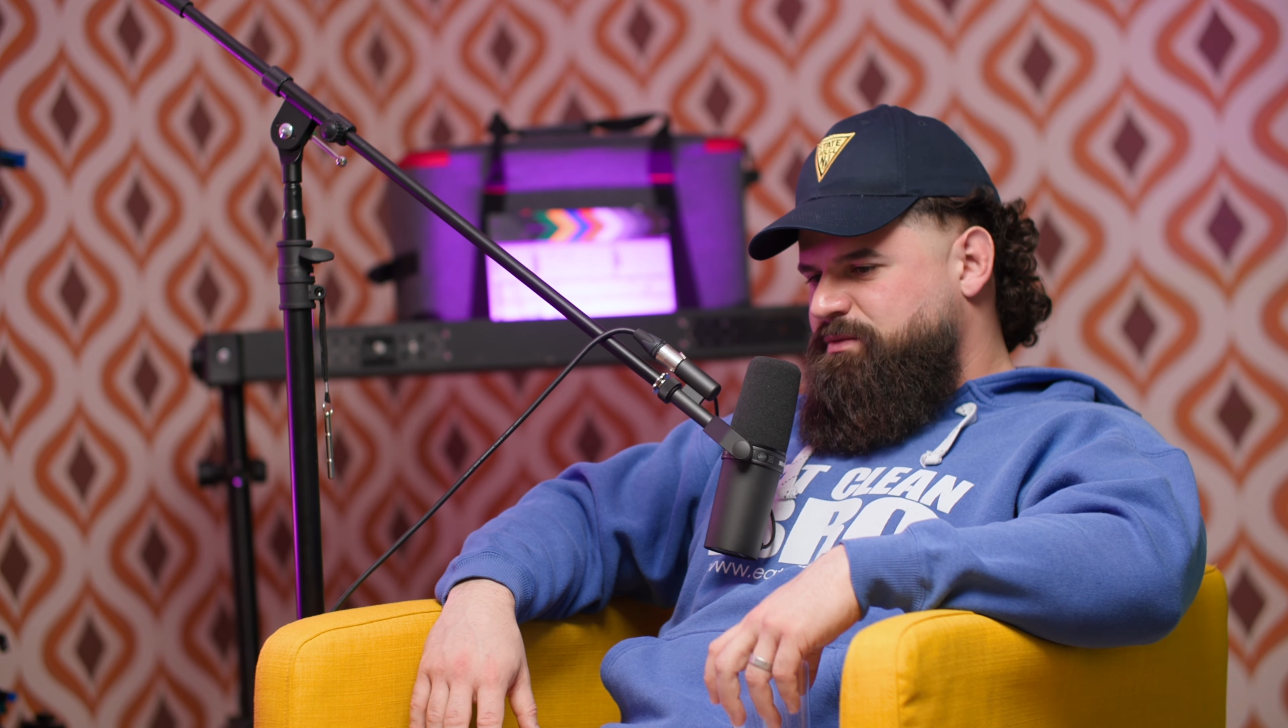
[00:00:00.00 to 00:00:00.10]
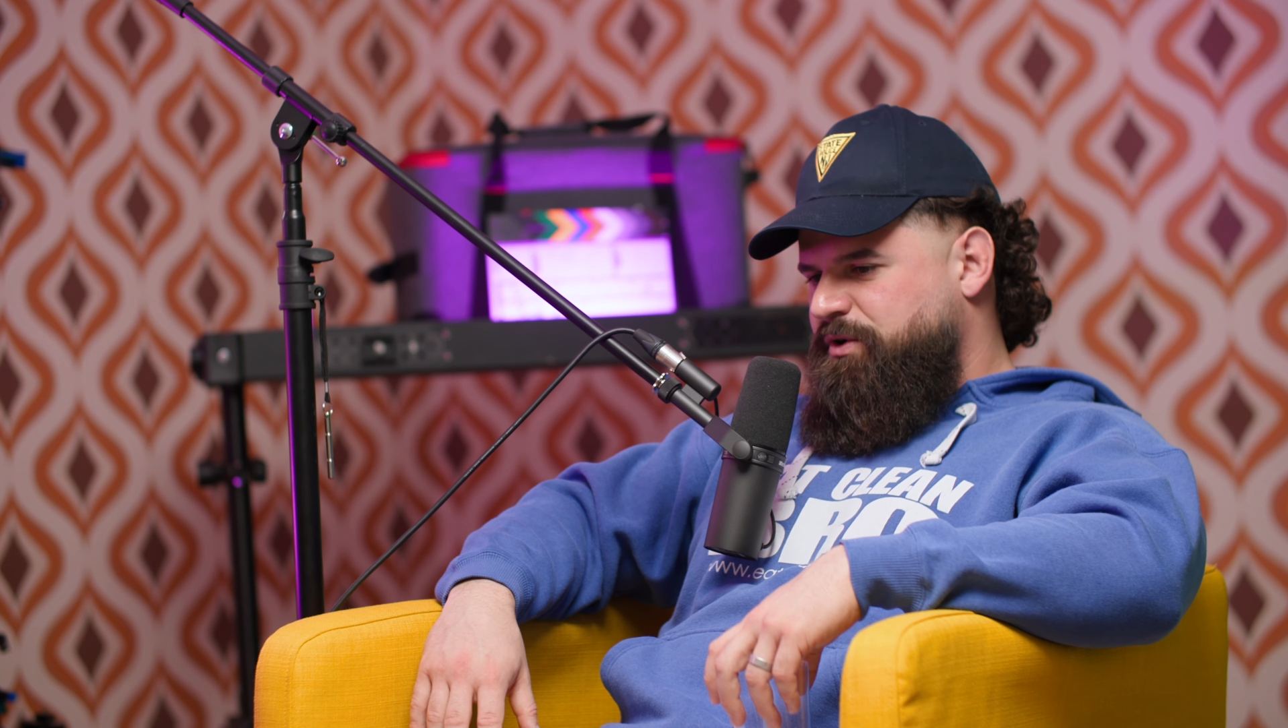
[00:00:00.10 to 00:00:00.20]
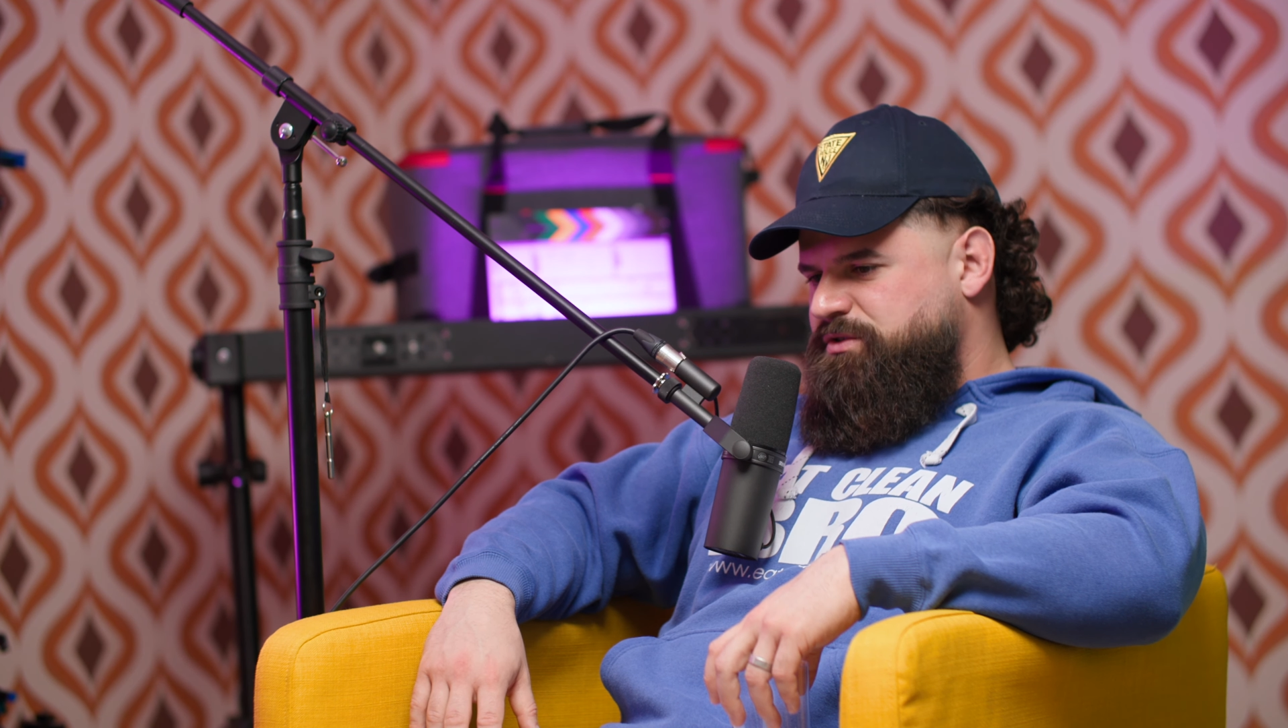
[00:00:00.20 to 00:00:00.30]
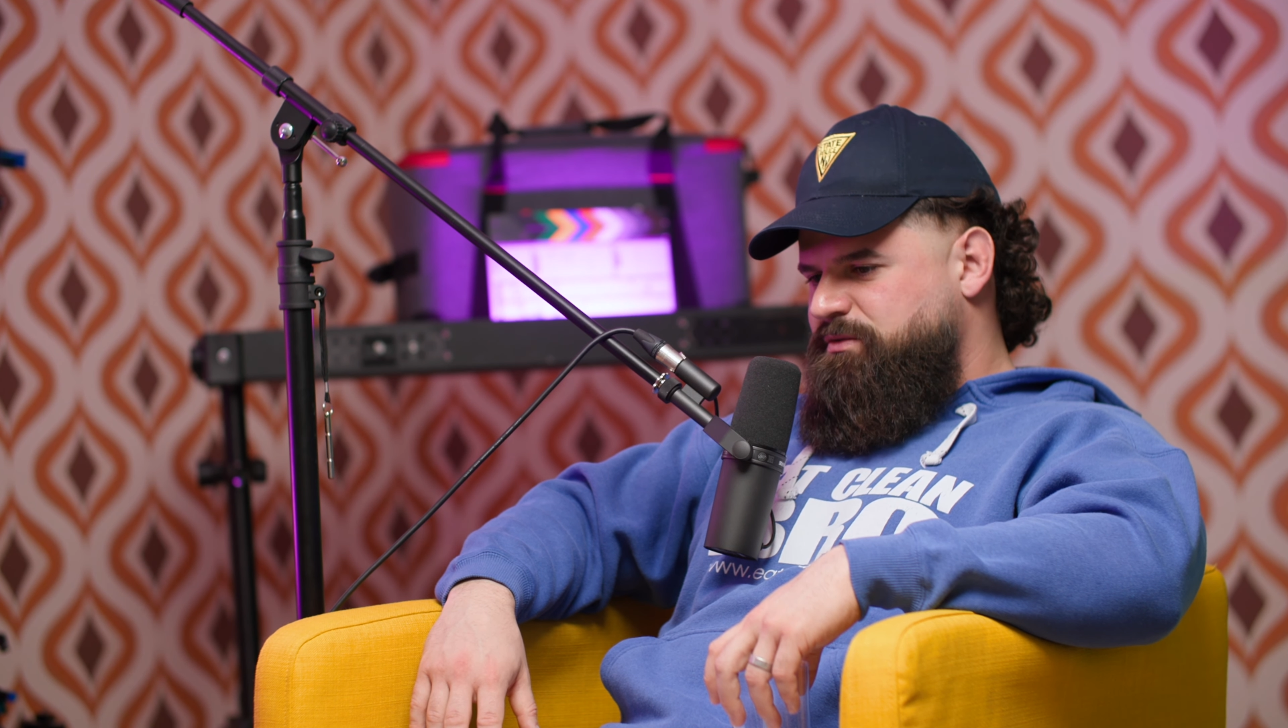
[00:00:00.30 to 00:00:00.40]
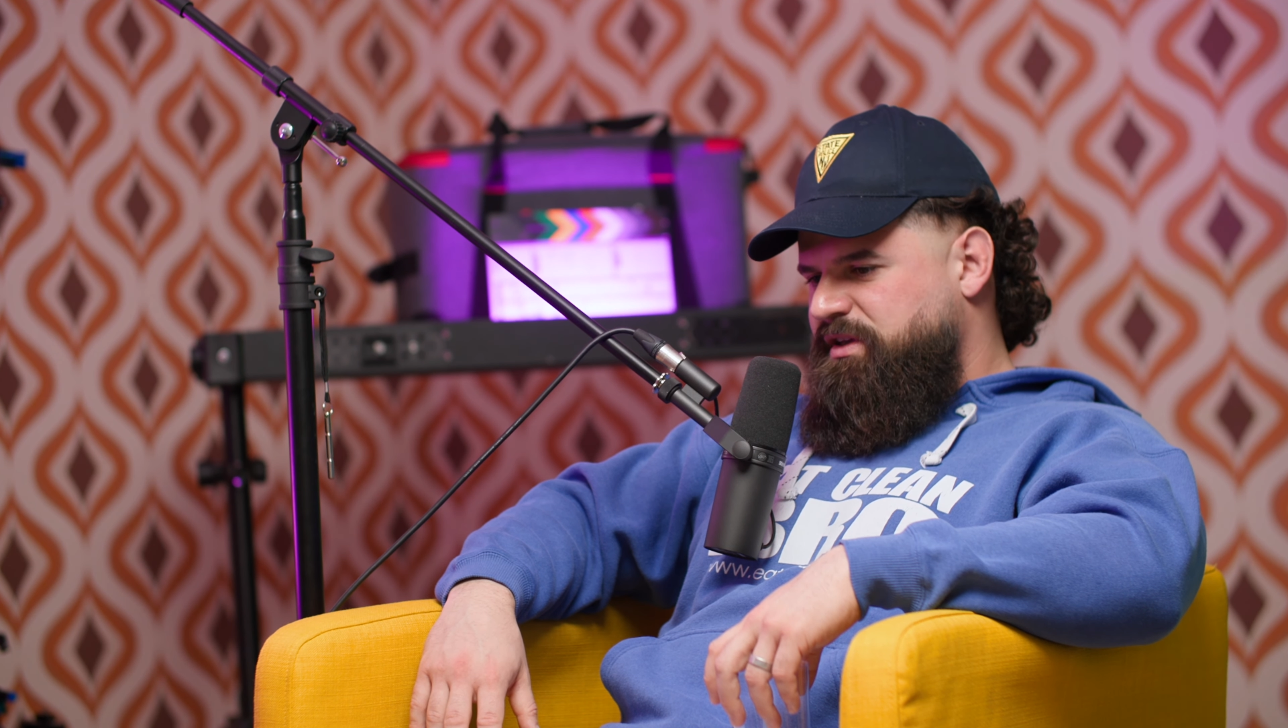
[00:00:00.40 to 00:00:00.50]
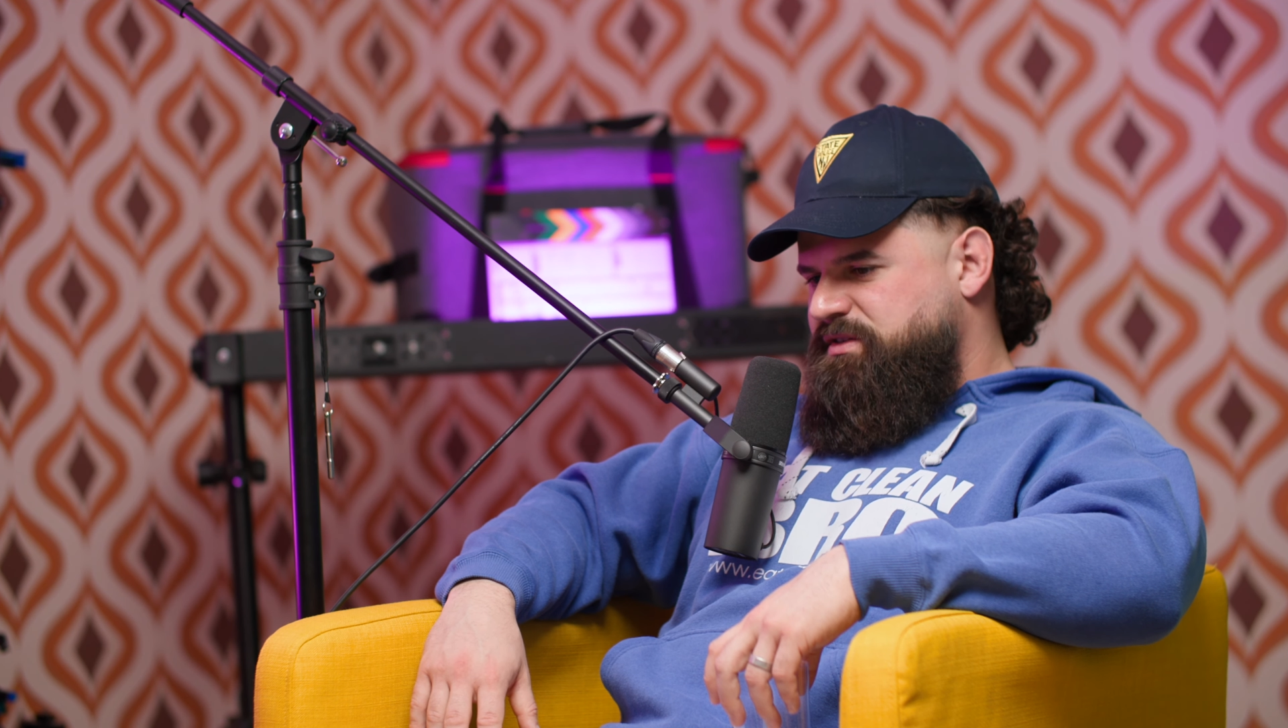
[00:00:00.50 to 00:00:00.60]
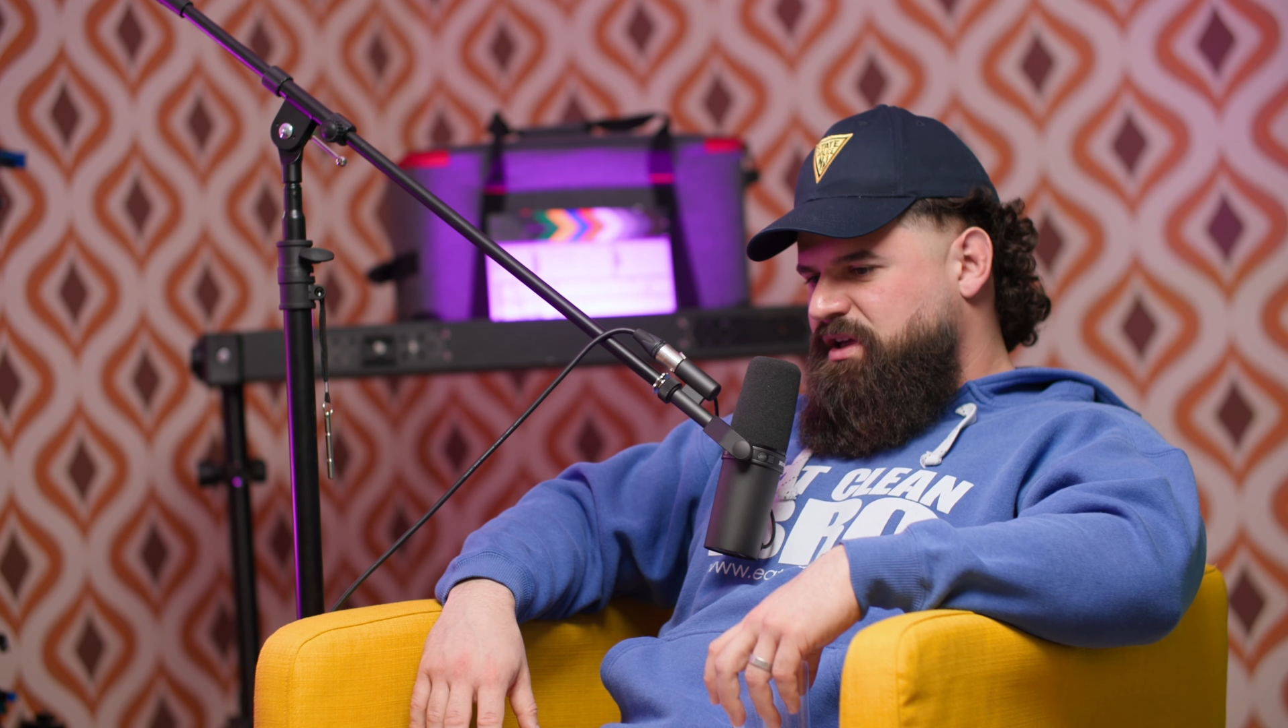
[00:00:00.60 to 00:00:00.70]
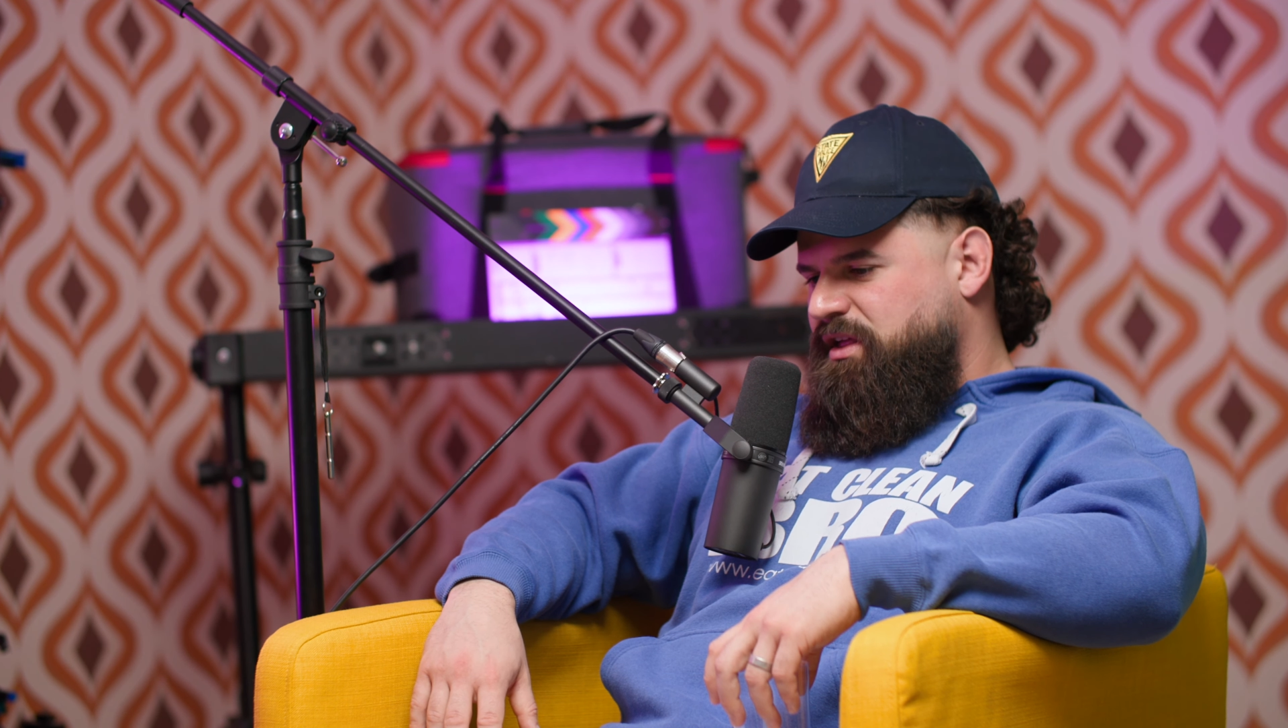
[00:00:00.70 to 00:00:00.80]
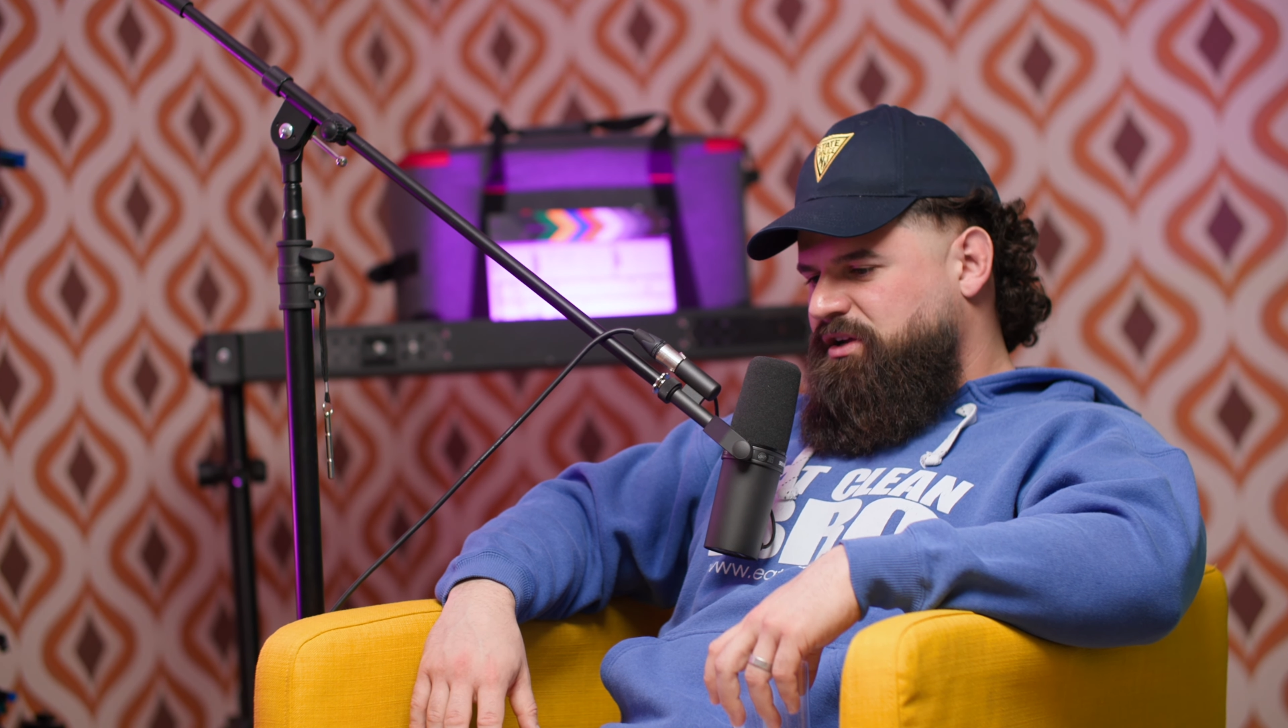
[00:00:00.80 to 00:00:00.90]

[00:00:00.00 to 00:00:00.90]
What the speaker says: most to me is that